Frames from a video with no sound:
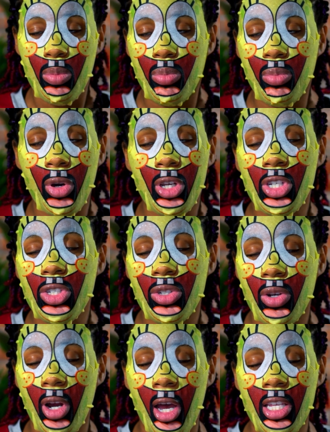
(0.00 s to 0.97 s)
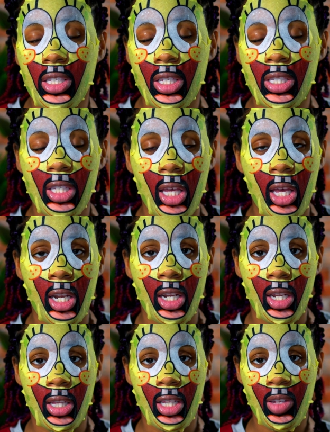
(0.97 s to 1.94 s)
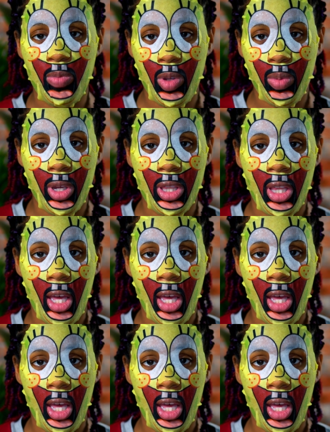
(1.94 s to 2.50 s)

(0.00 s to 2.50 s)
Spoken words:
moisturize the skin and leave me with